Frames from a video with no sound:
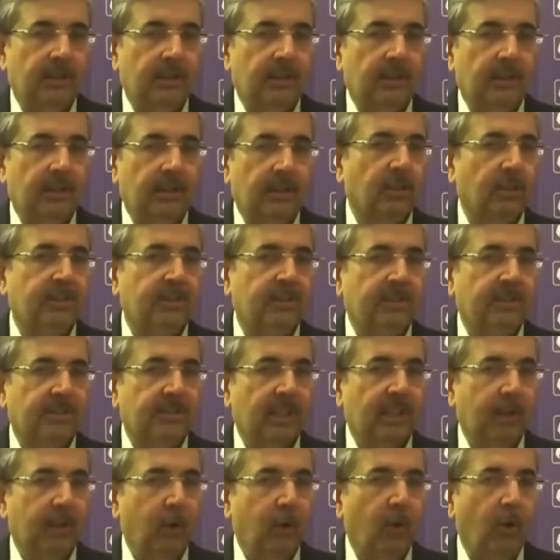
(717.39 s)
is a
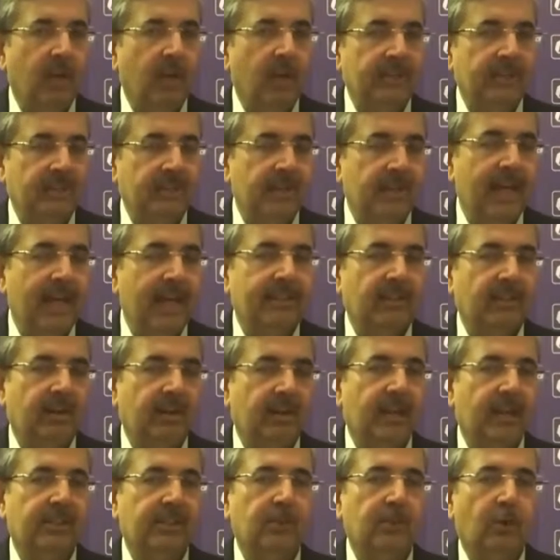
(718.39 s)
positive because it's the
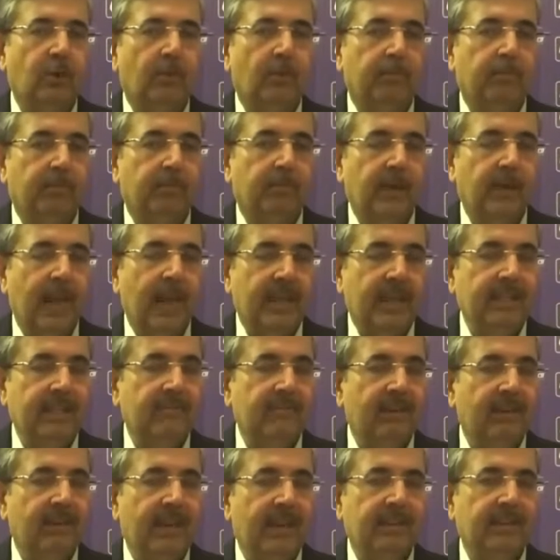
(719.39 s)
lowest death ratio
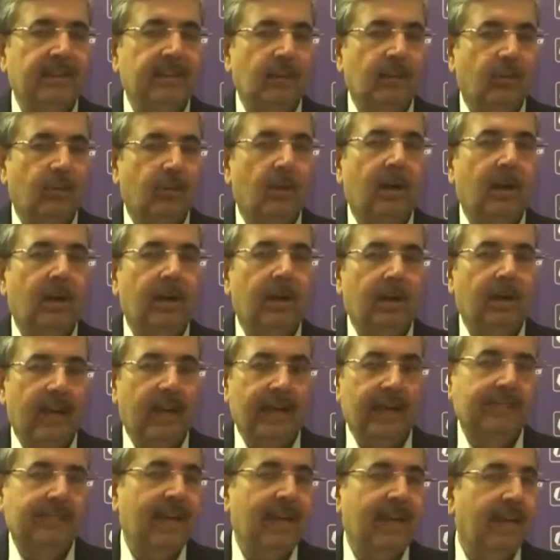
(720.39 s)
anywhere in the world,
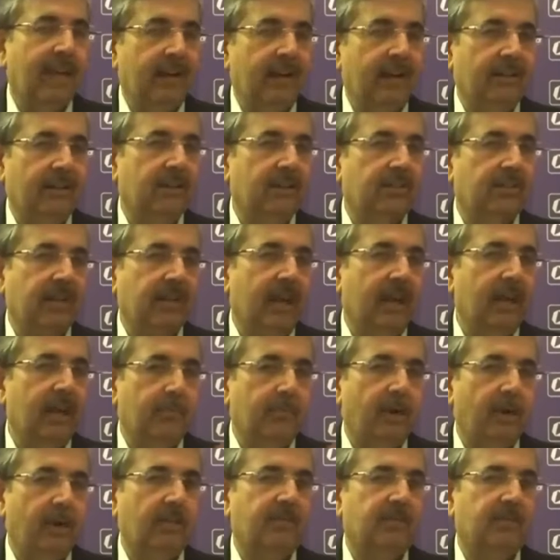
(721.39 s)
as I understand, amongst the
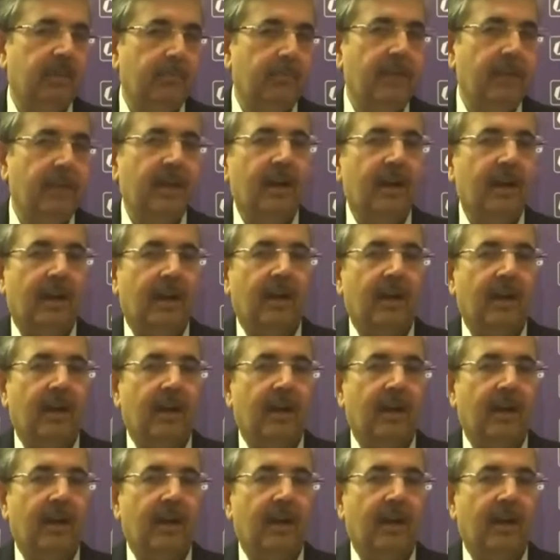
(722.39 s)
bigger countries.